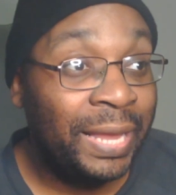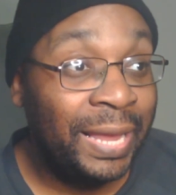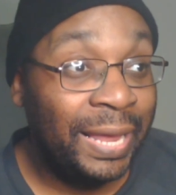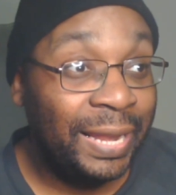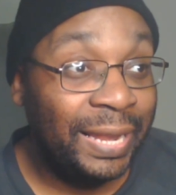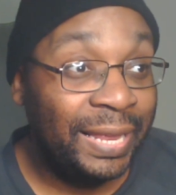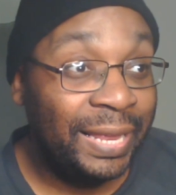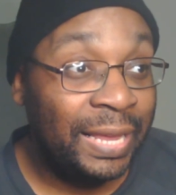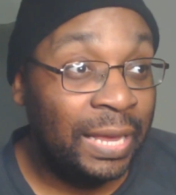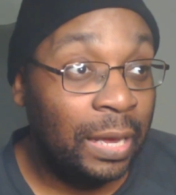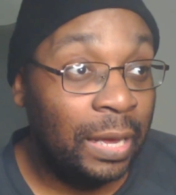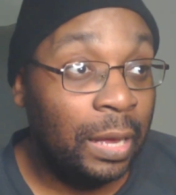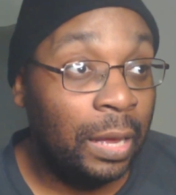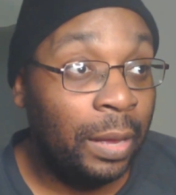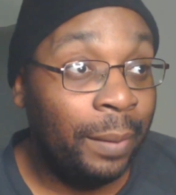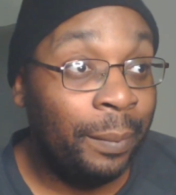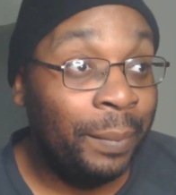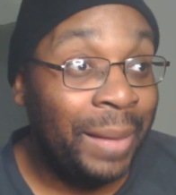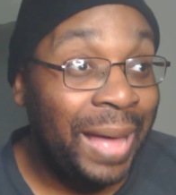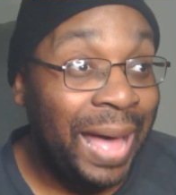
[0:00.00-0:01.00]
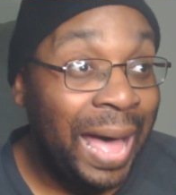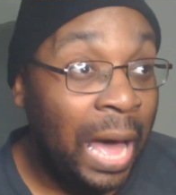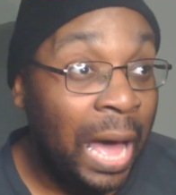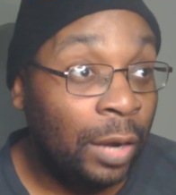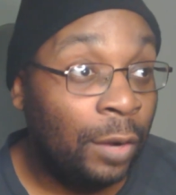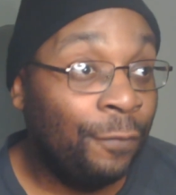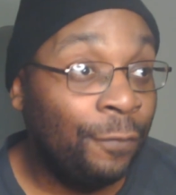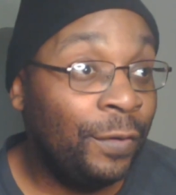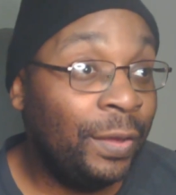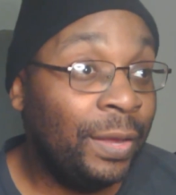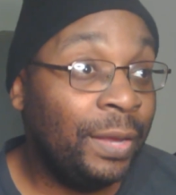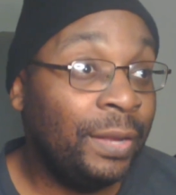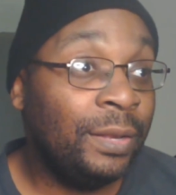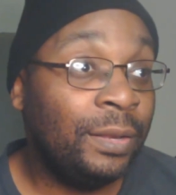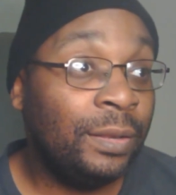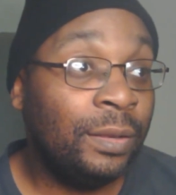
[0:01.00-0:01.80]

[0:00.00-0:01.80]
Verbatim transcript: can come out of it